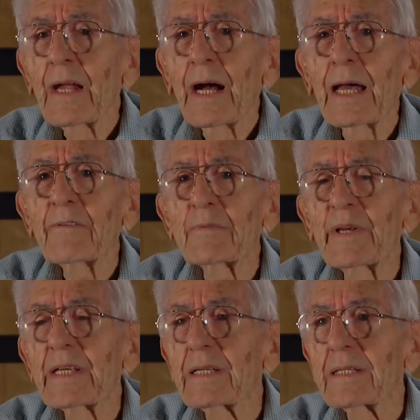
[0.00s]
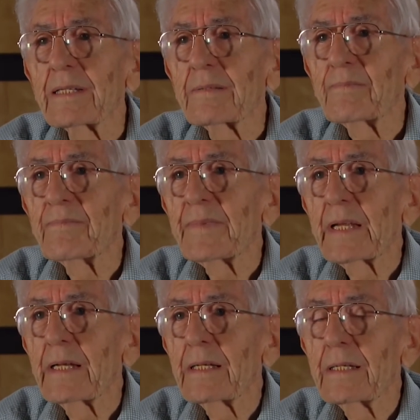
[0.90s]
I would make
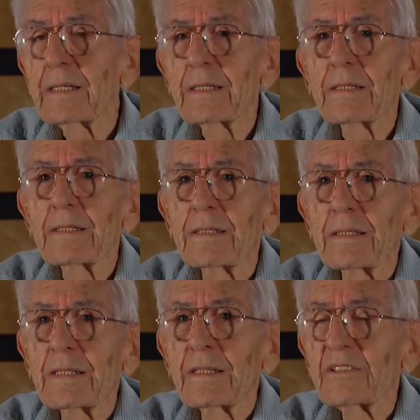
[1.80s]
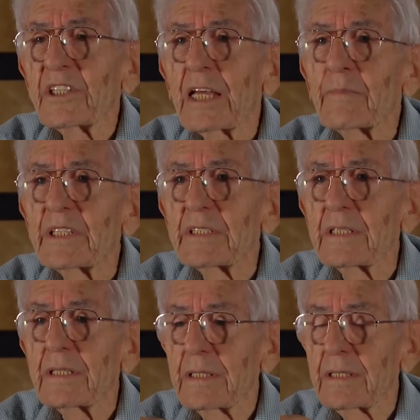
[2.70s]
little segments
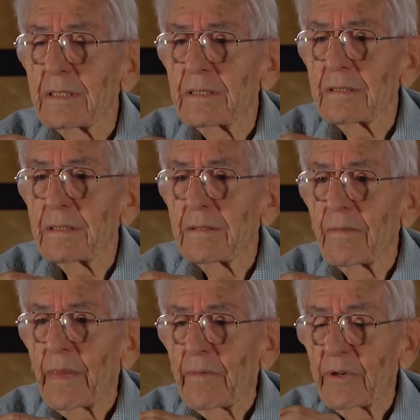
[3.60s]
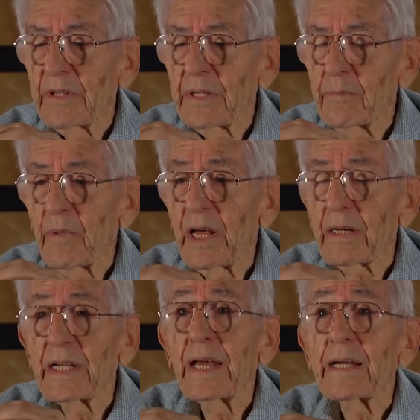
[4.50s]
with the
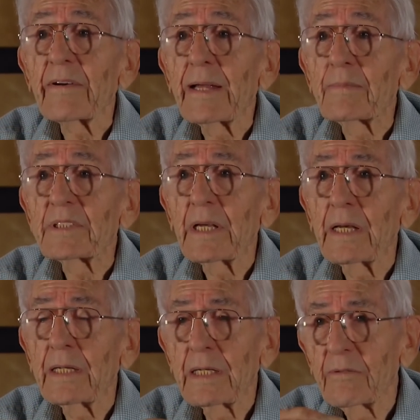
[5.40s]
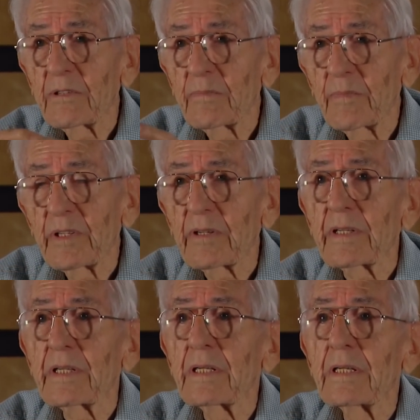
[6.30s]
block diagrams, and he would build
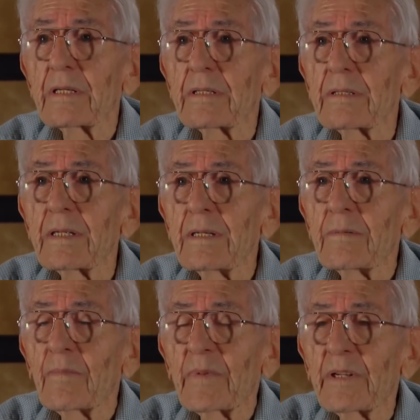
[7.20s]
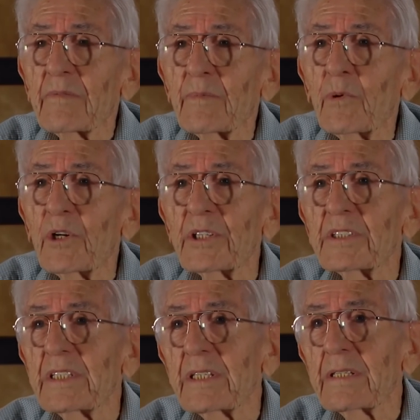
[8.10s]
the little
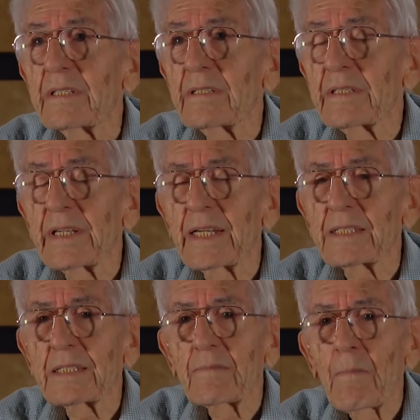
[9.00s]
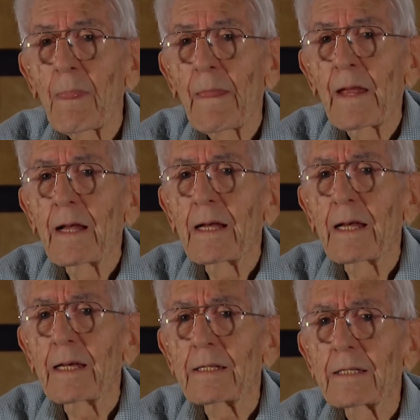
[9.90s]
boards to test.
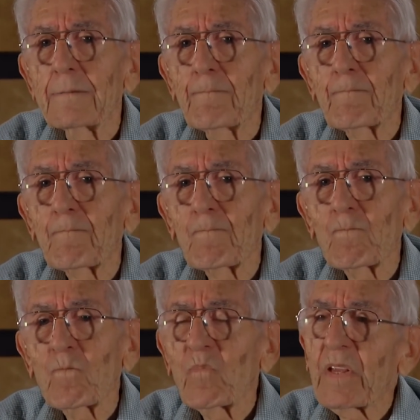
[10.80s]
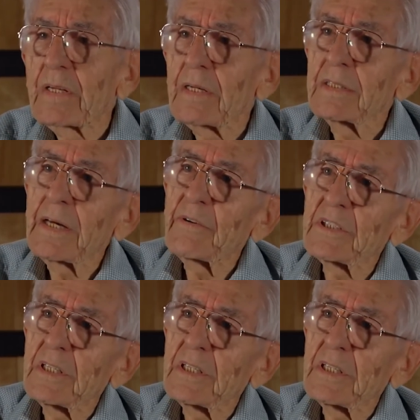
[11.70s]
And because I was